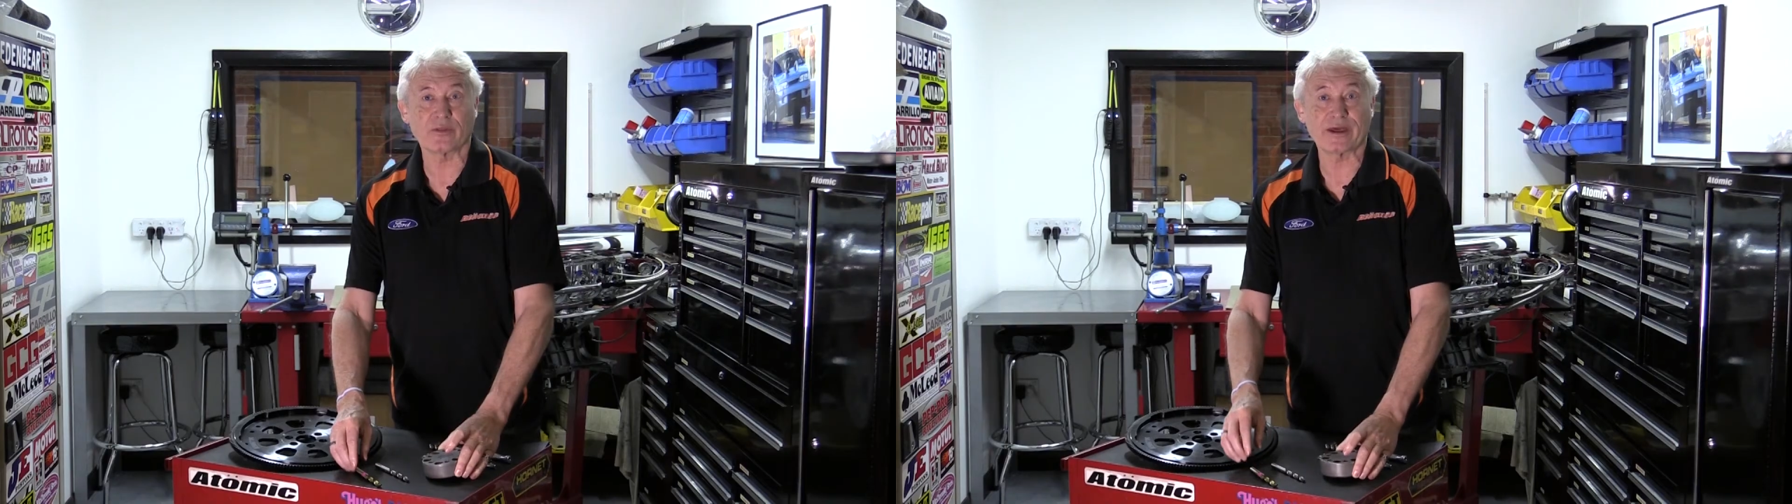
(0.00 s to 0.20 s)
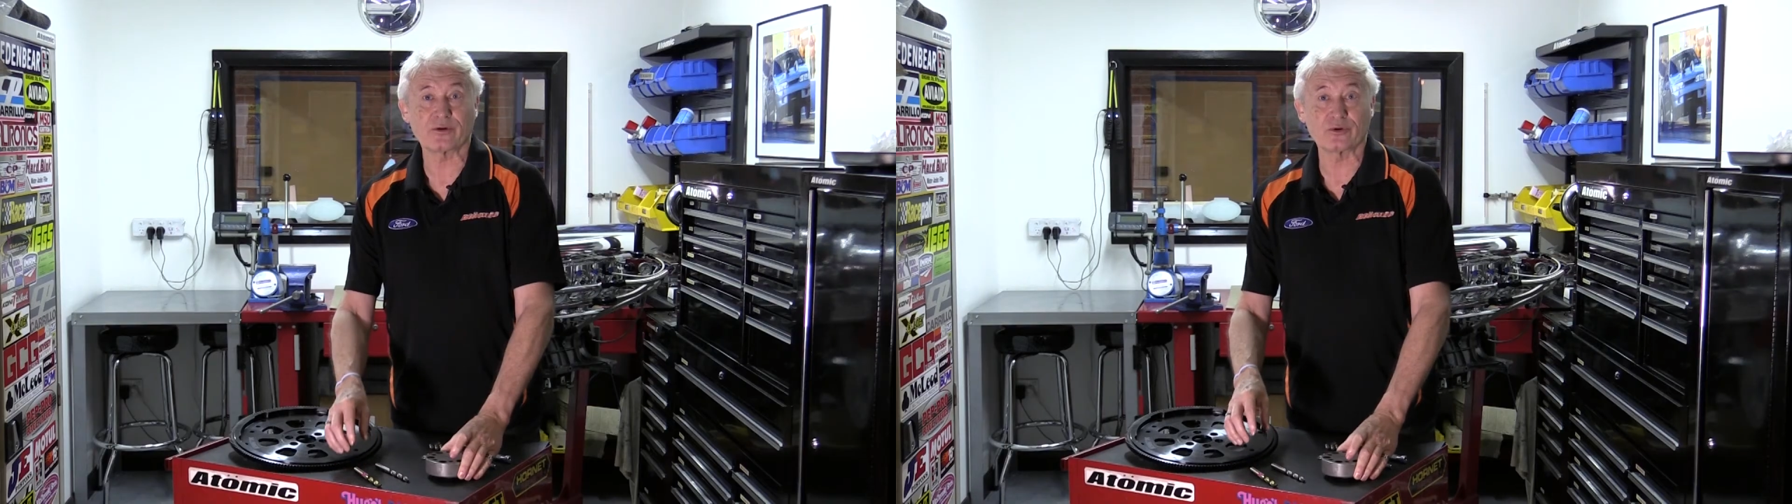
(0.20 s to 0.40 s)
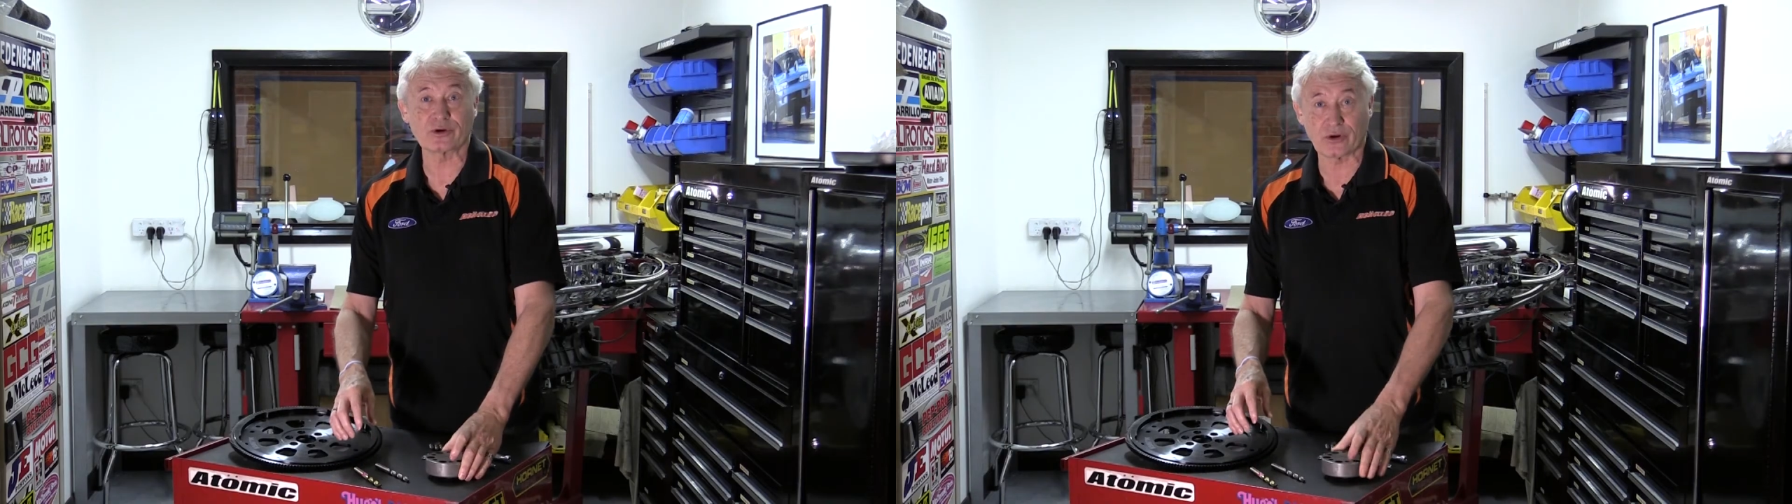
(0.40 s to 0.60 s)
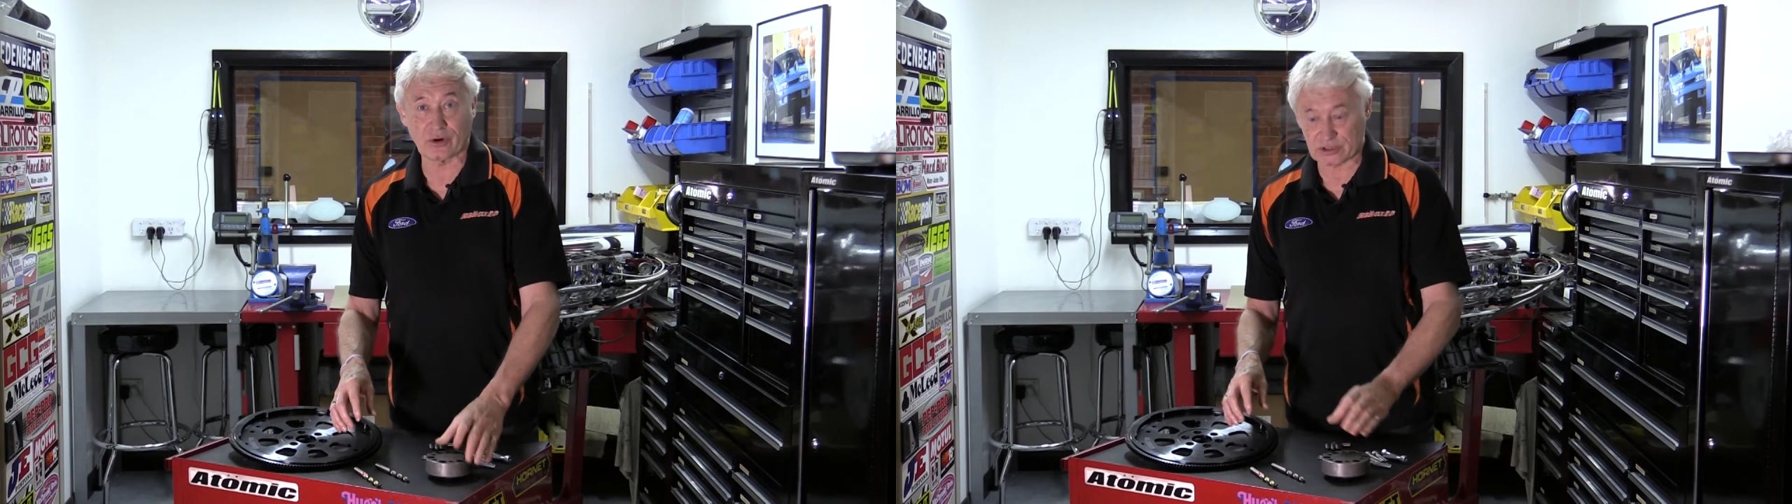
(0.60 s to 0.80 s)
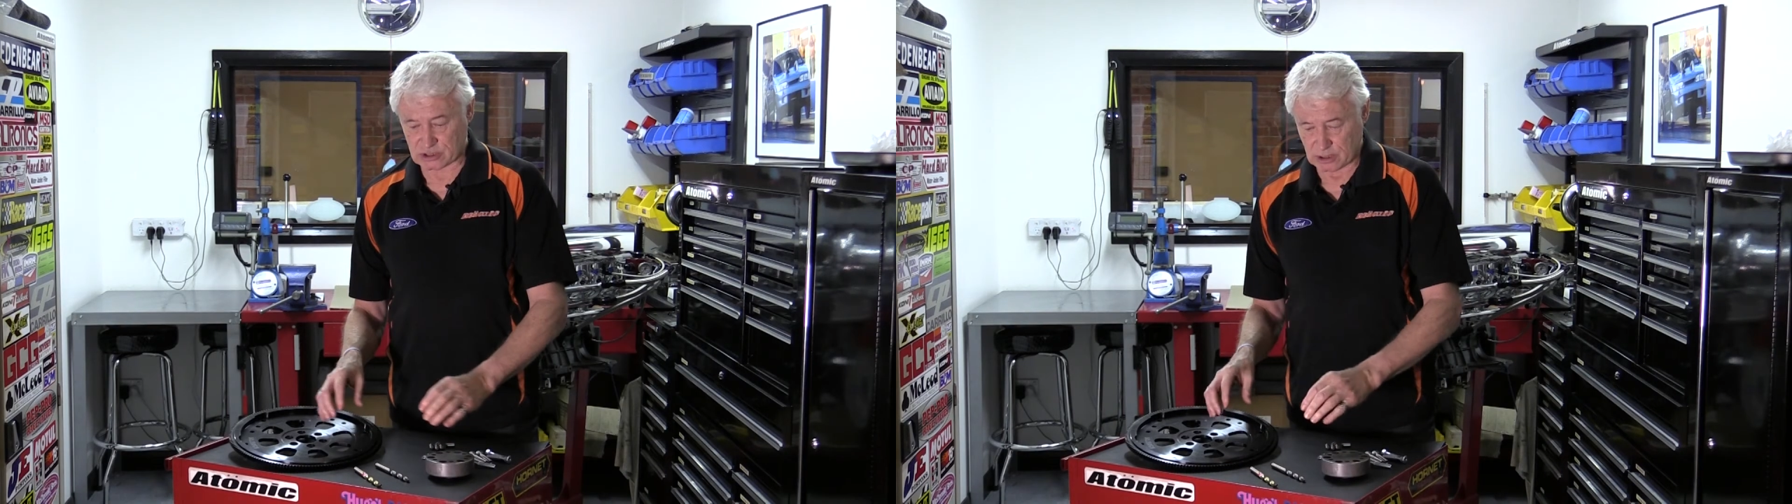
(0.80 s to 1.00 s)
that
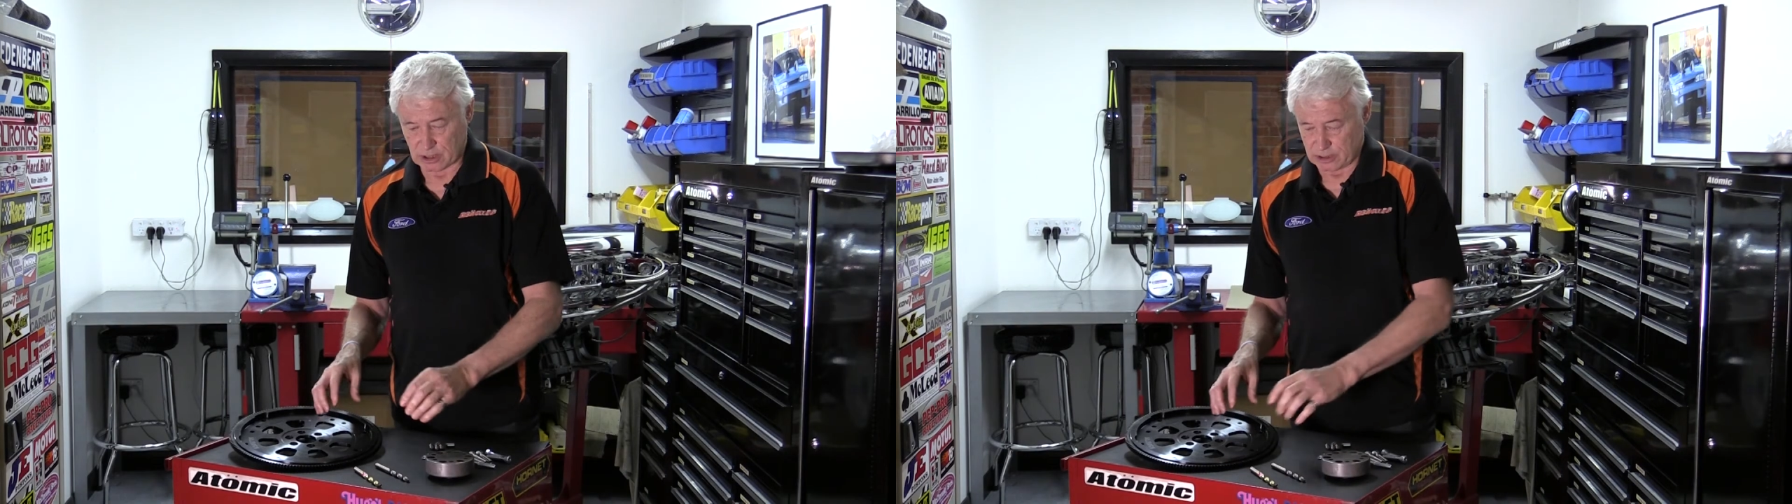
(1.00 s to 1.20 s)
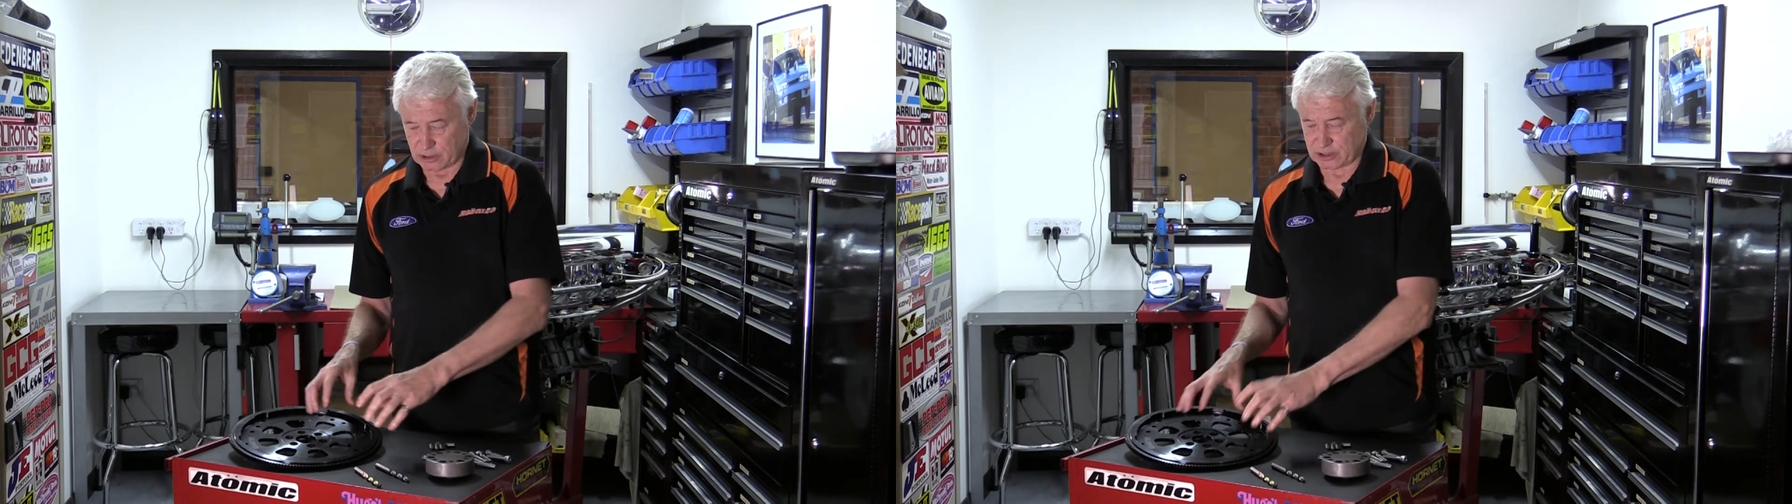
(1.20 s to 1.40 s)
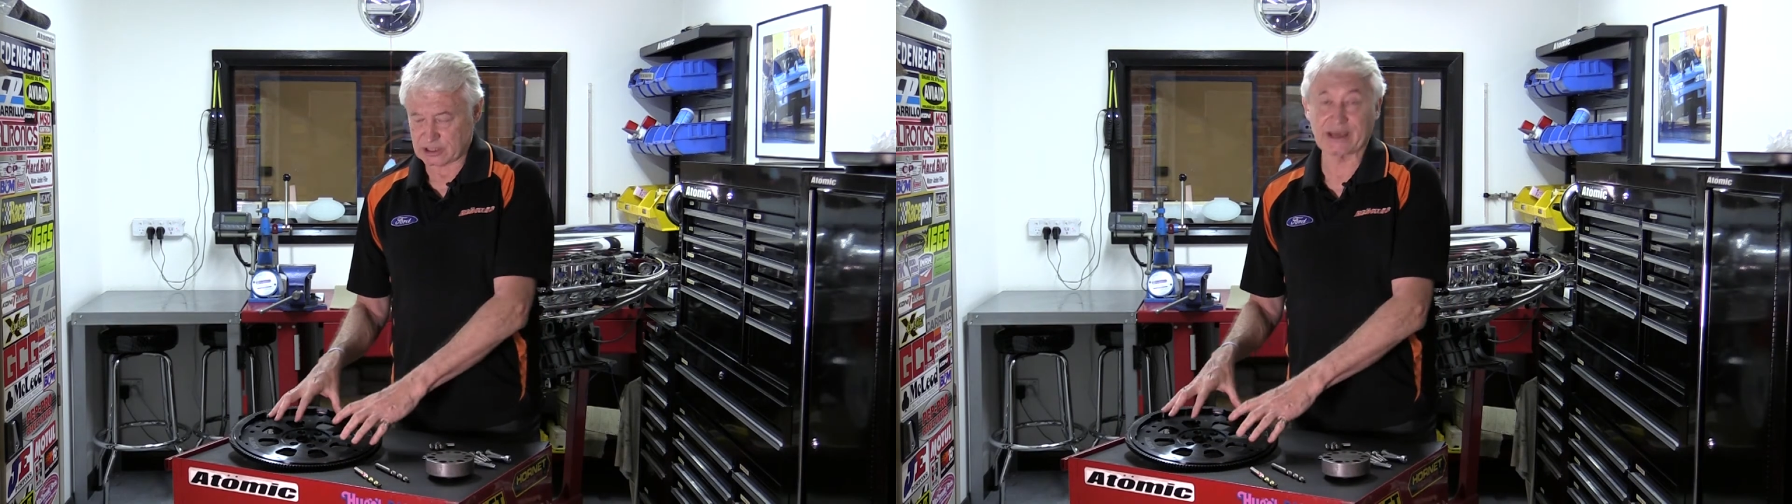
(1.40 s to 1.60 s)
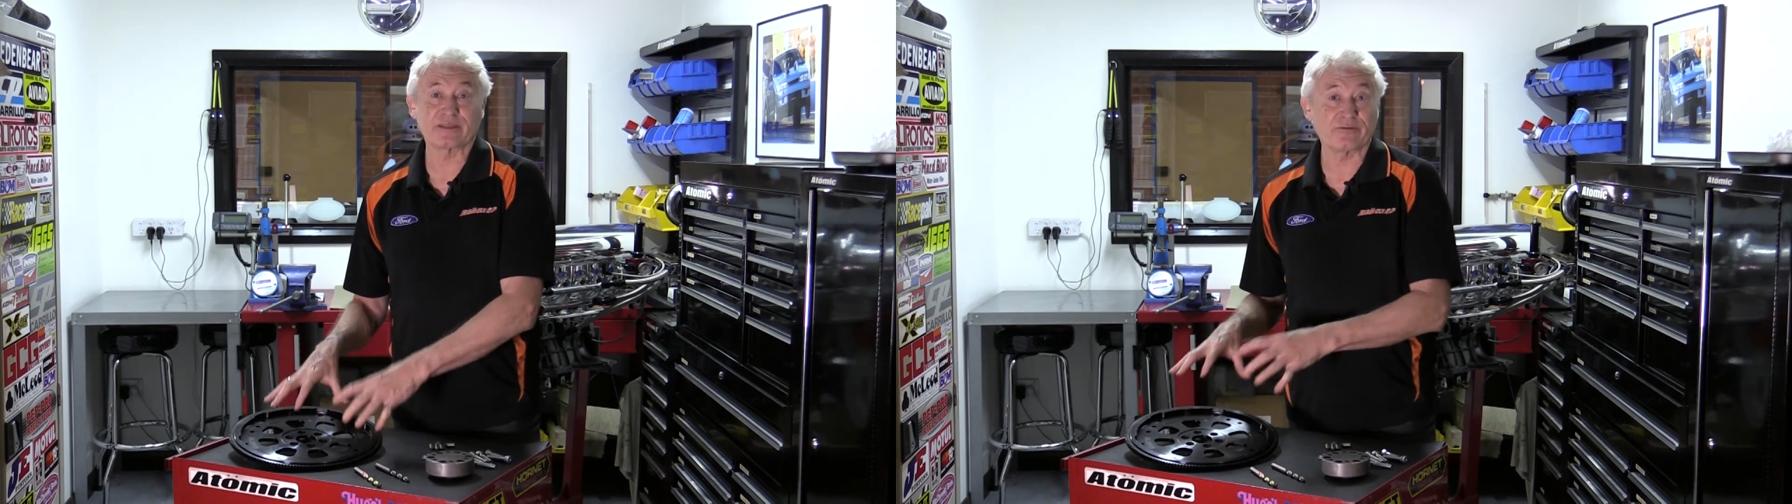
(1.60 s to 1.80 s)
organised, you can take the